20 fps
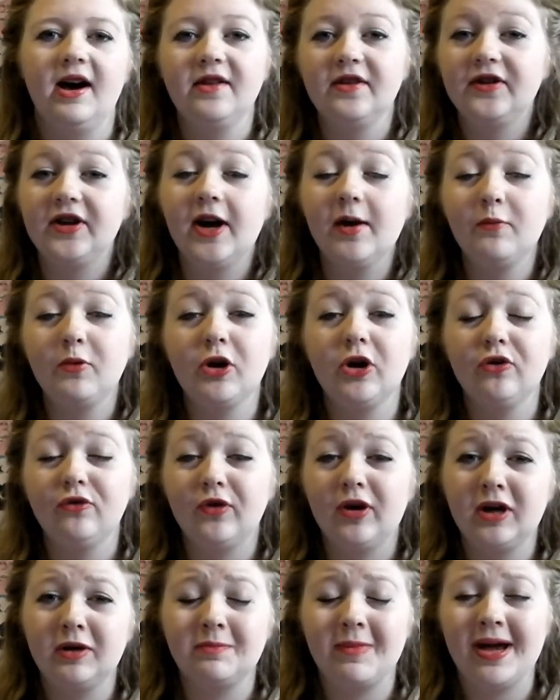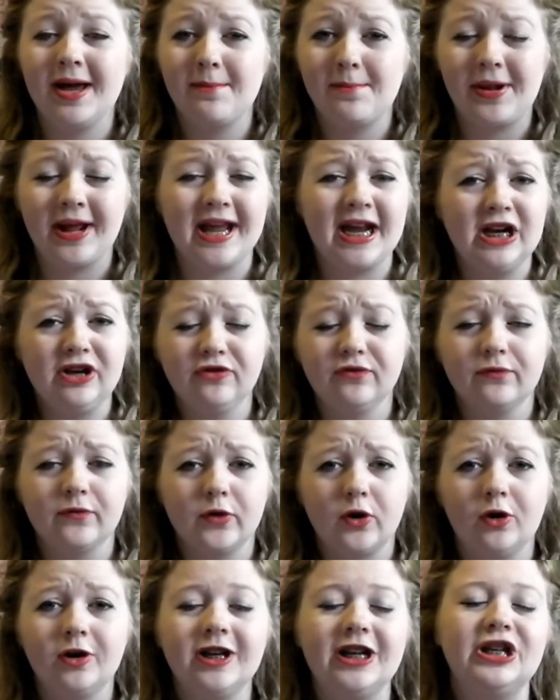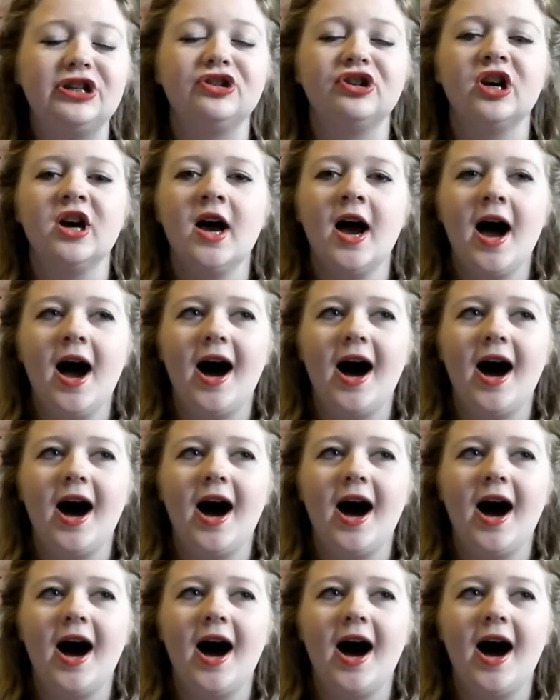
At the time when I was writing my application for college,